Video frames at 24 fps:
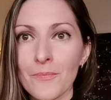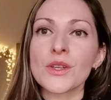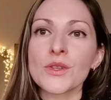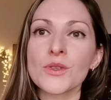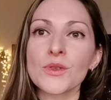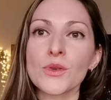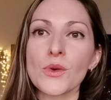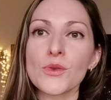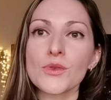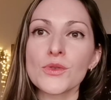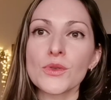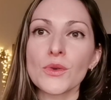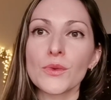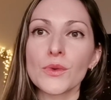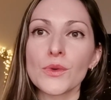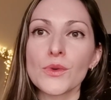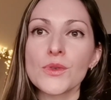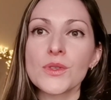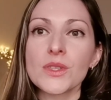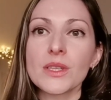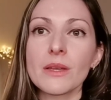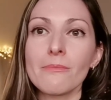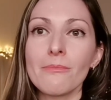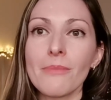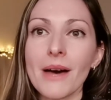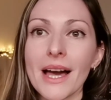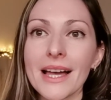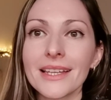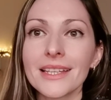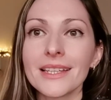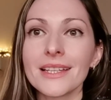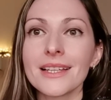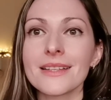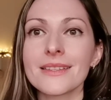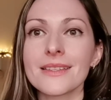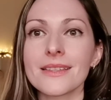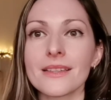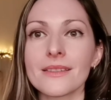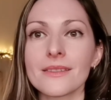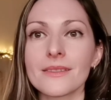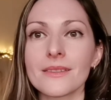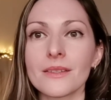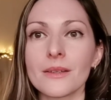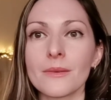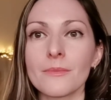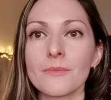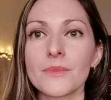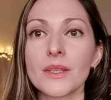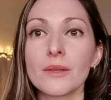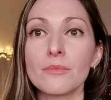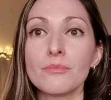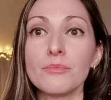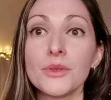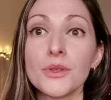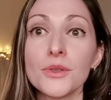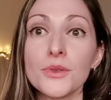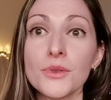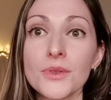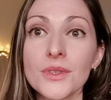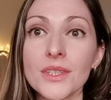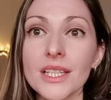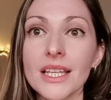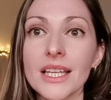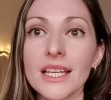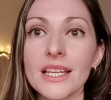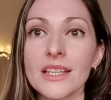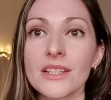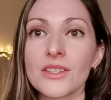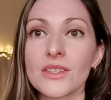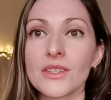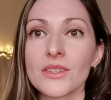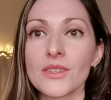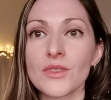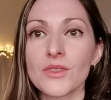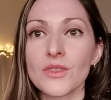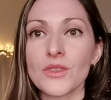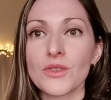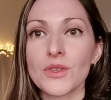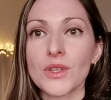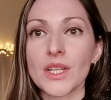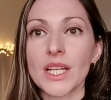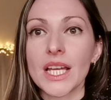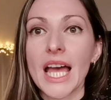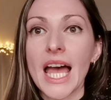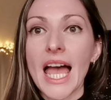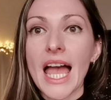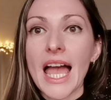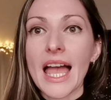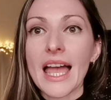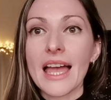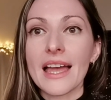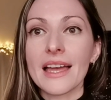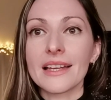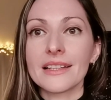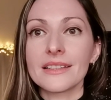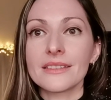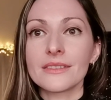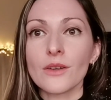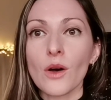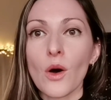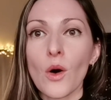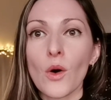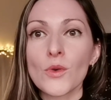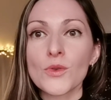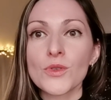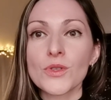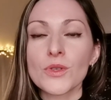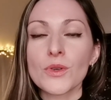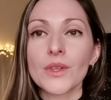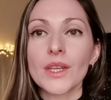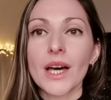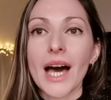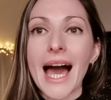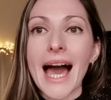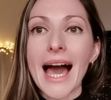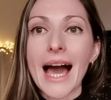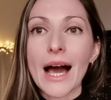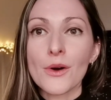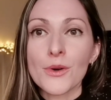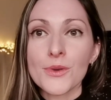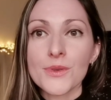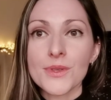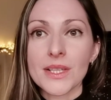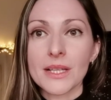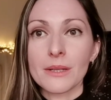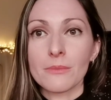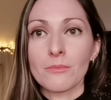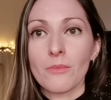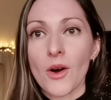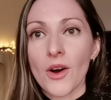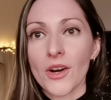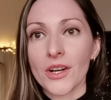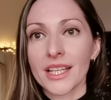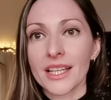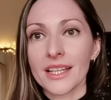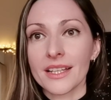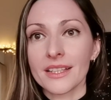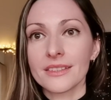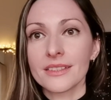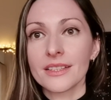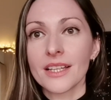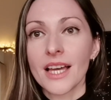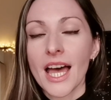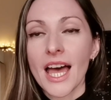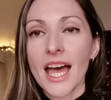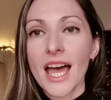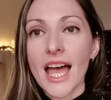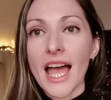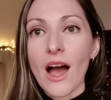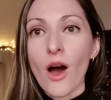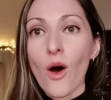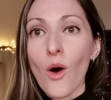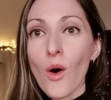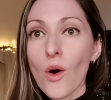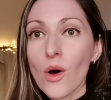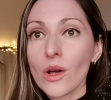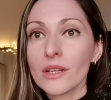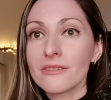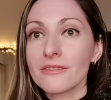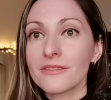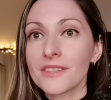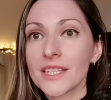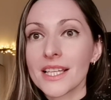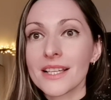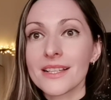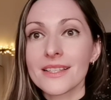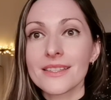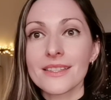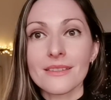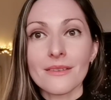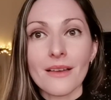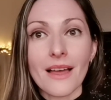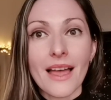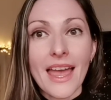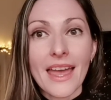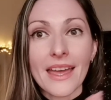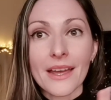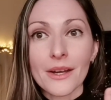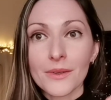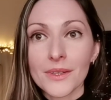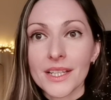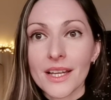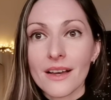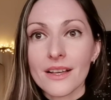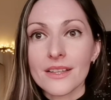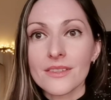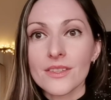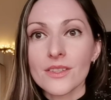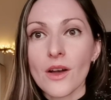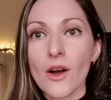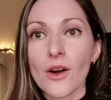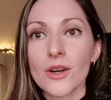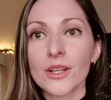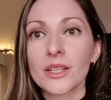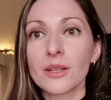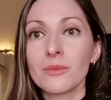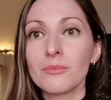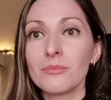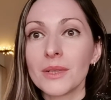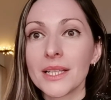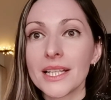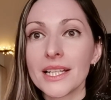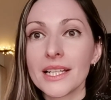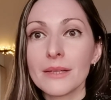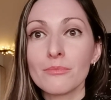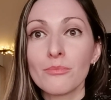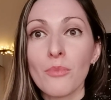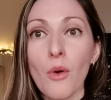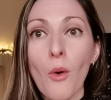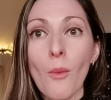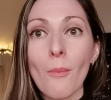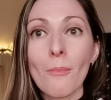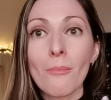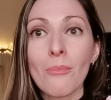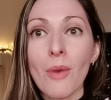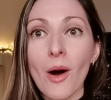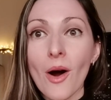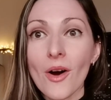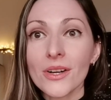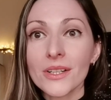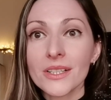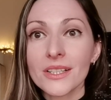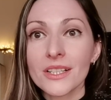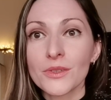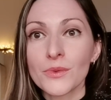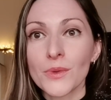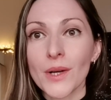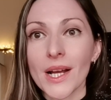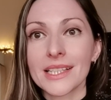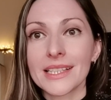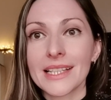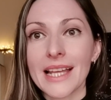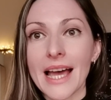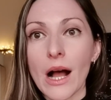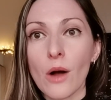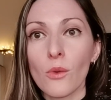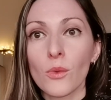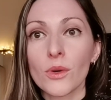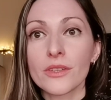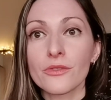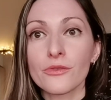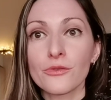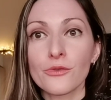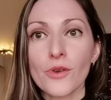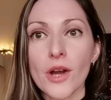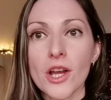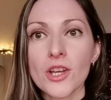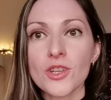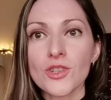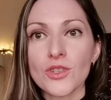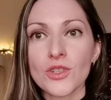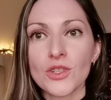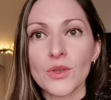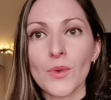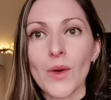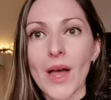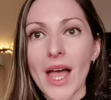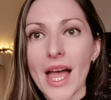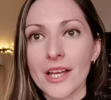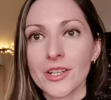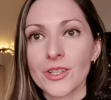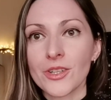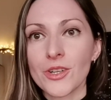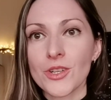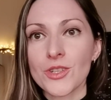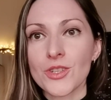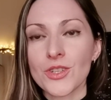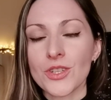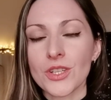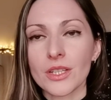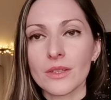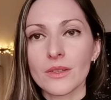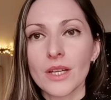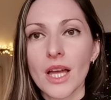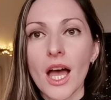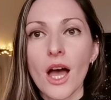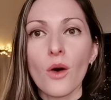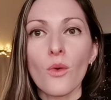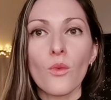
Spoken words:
Uranus also rules the banking system, the beauty industry, and also the housing market. All of these areas are completely bombarded right now with fresh new energy.